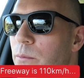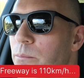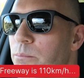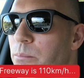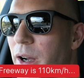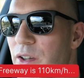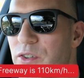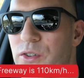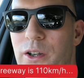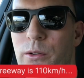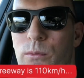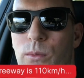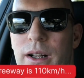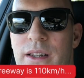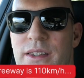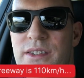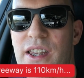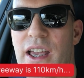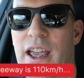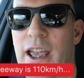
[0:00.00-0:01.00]
by doing
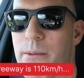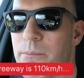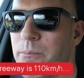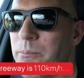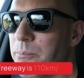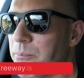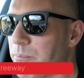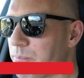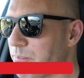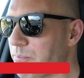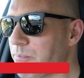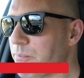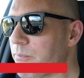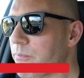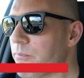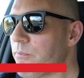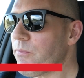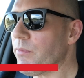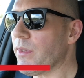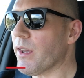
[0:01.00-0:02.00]
110,
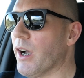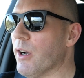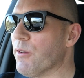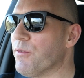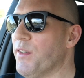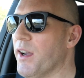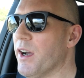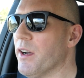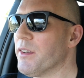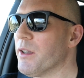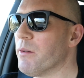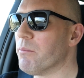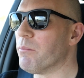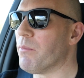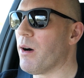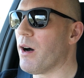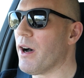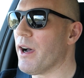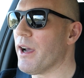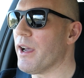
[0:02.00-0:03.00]
I found that
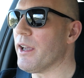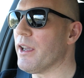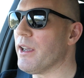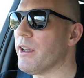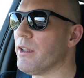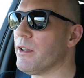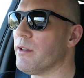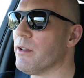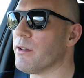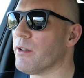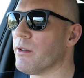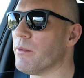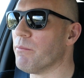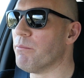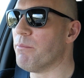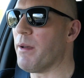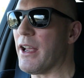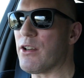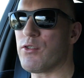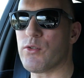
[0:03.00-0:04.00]
my
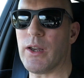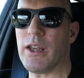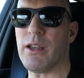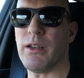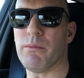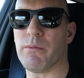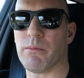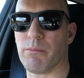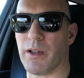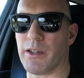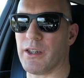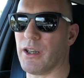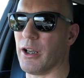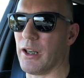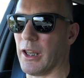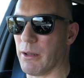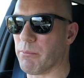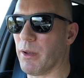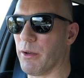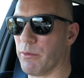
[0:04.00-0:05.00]
battery,
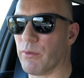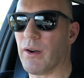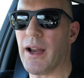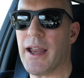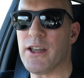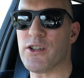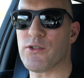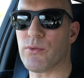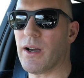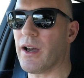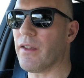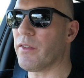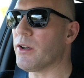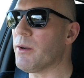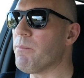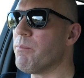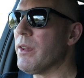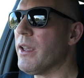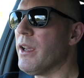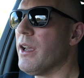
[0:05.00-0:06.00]
like my range
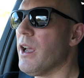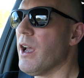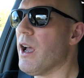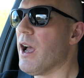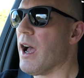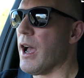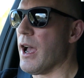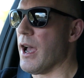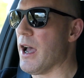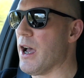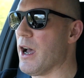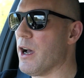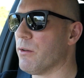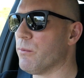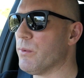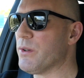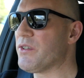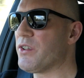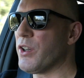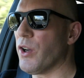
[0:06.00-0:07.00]
rather,
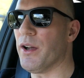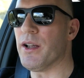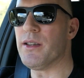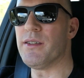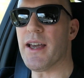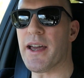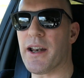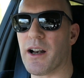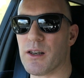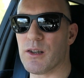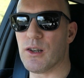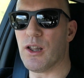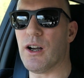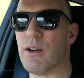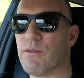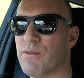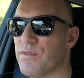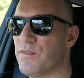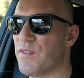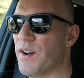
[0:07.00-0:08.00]
was going down a
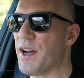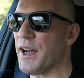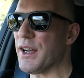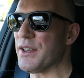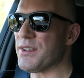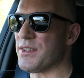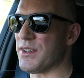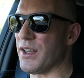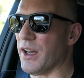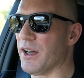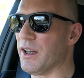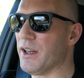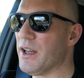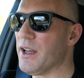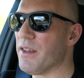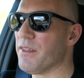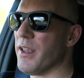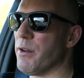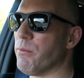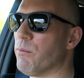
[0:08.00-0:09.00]
lot faster
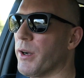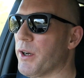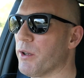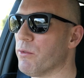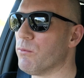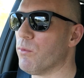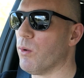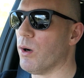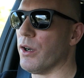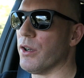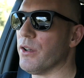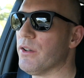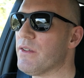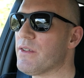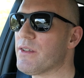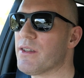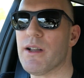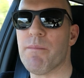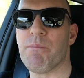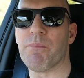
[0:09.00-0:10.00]
than what it
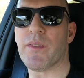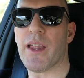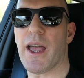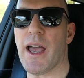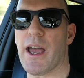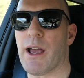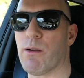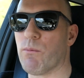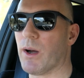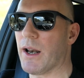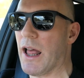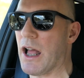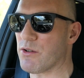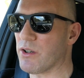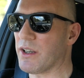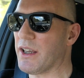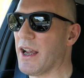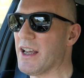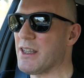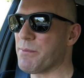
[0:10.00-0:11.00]
was at
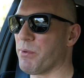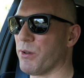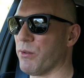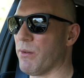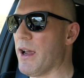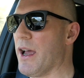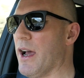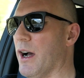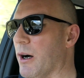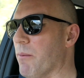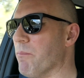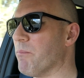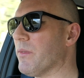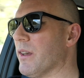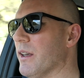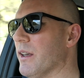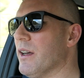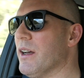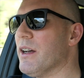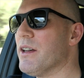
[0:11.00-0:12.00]
100 k's per hour.
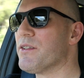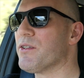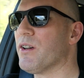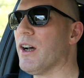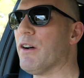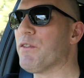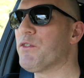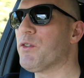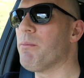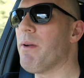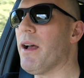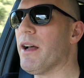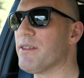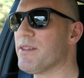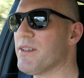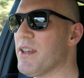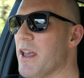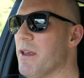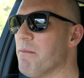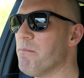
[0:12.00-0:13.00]
So after about
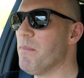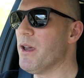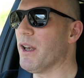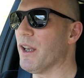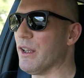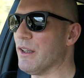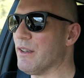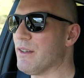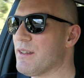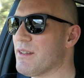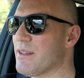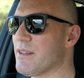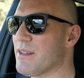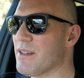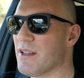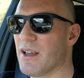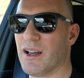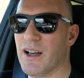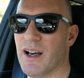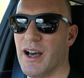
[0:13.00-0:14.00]
10
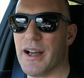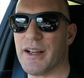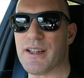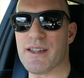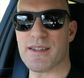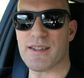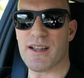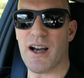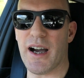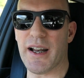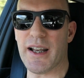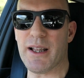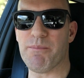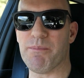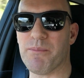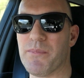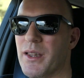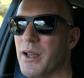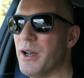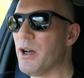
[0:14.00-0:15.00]
minutes, I decided,
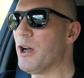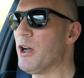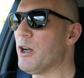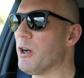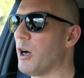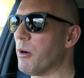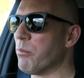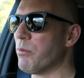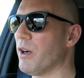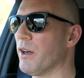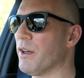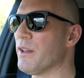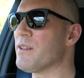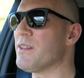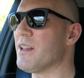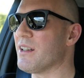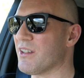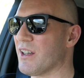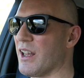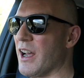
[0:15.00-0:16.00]
no, I'm going to
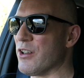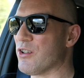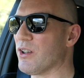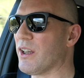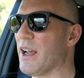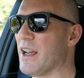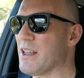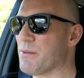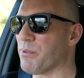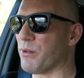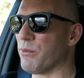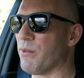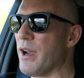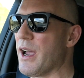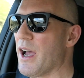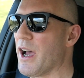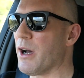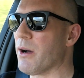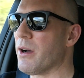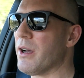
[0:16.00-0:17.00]
stick to the 100 k's per
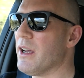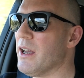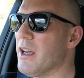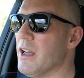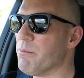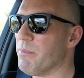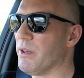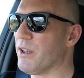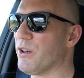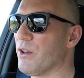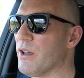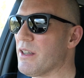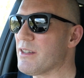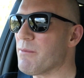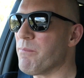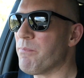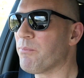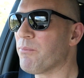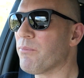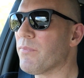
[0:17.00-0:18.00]
hour,
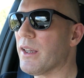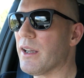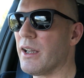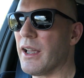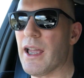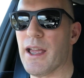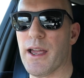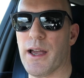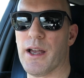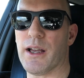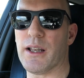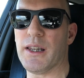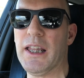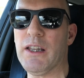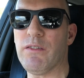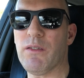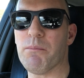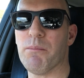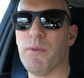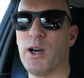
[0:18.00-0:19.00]
because
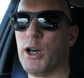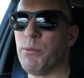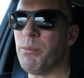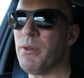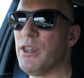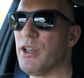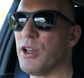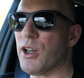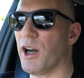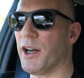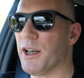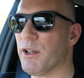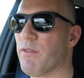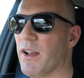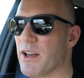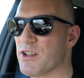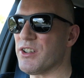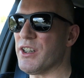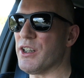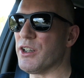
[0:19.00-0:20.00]
leaving Melbourne, you're kind of
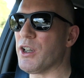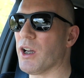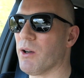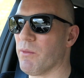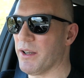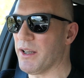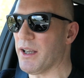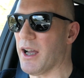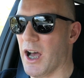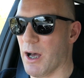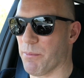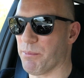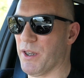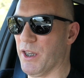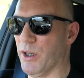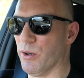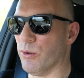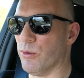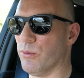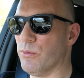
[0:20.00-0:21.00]
actually going
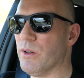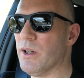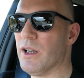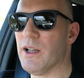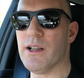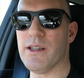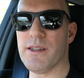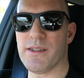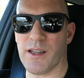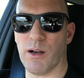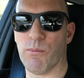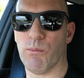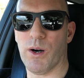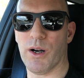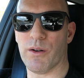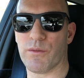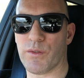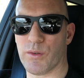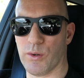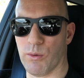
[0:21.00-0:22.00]
uphill
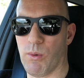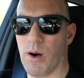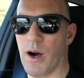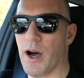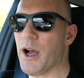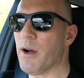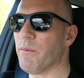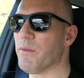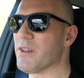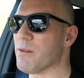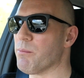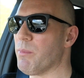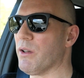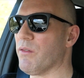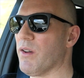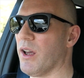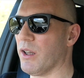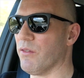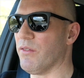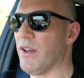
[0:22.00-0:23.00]
somewhat for a while. There's a bit
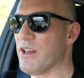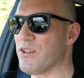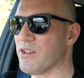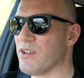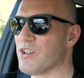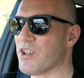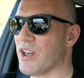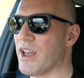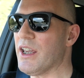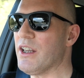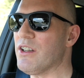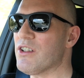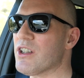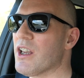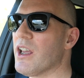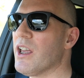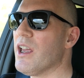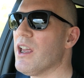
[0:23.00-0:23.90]
of elevation change.